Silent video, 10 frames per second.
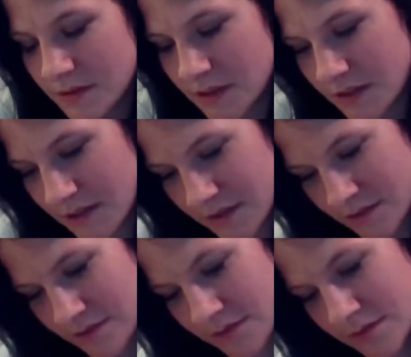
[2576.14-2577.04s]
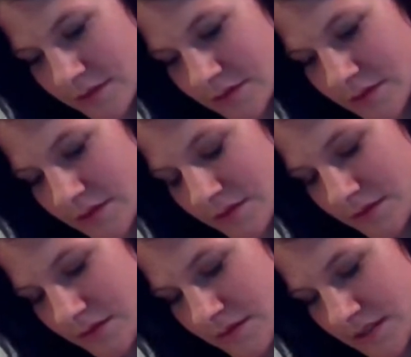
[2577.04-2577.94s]
Ugh.
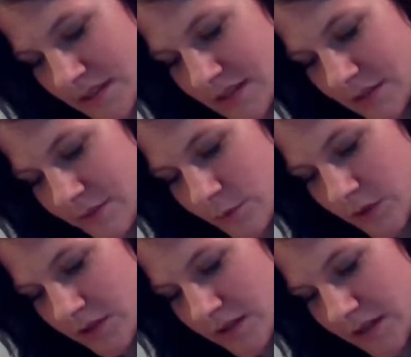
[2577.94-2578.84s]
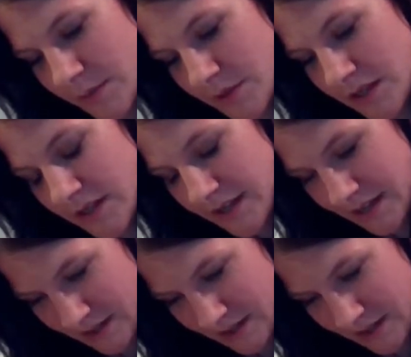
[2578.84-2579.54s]
Does this look familiar to anybody? I